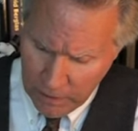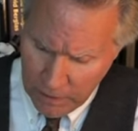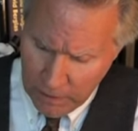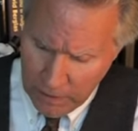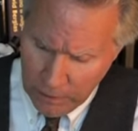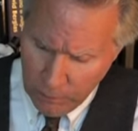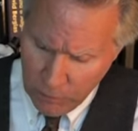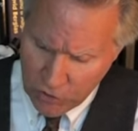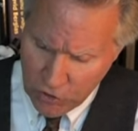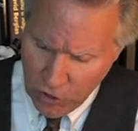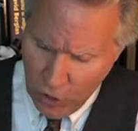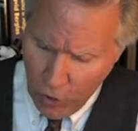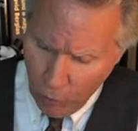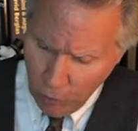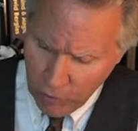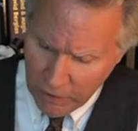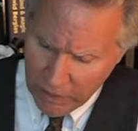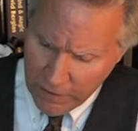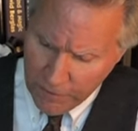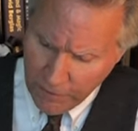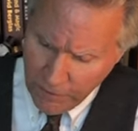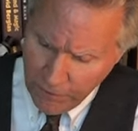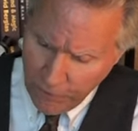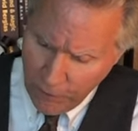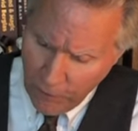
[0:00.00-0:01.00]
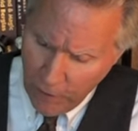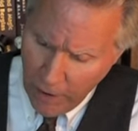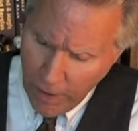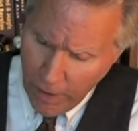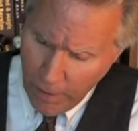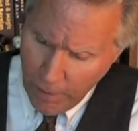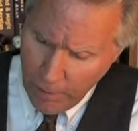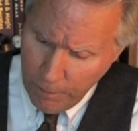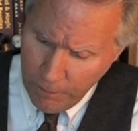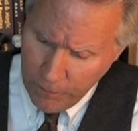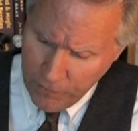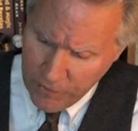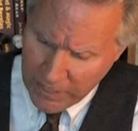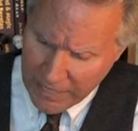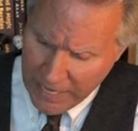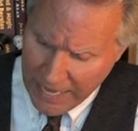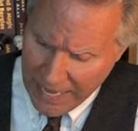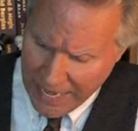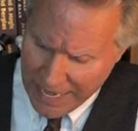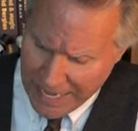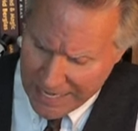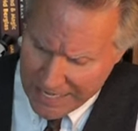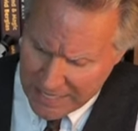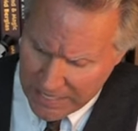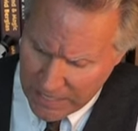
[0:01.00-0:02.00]
It was only from the
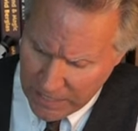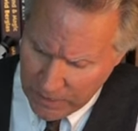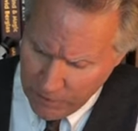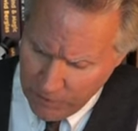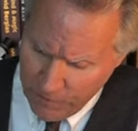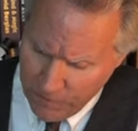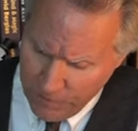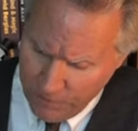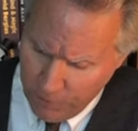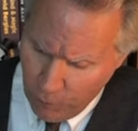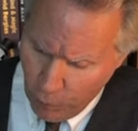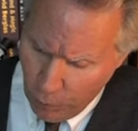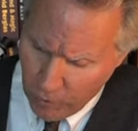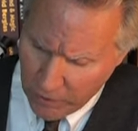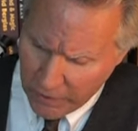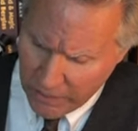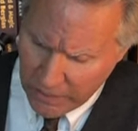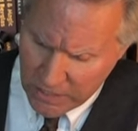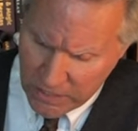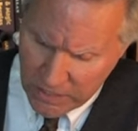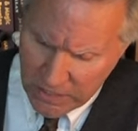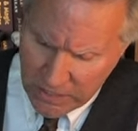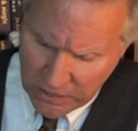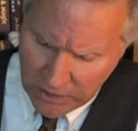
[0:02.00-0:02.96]
1840s